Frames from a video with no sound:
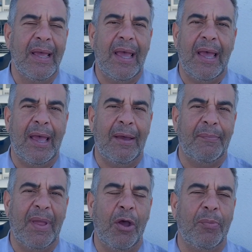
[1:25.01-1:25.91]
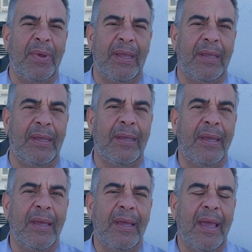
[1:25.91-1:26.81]
um, helped me,
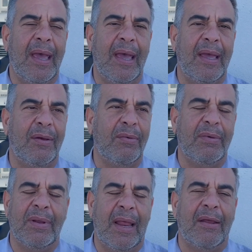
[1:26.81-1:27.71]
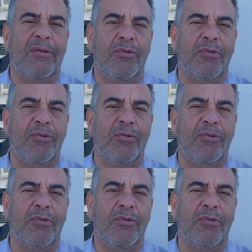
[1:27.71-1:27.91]
uh, you know,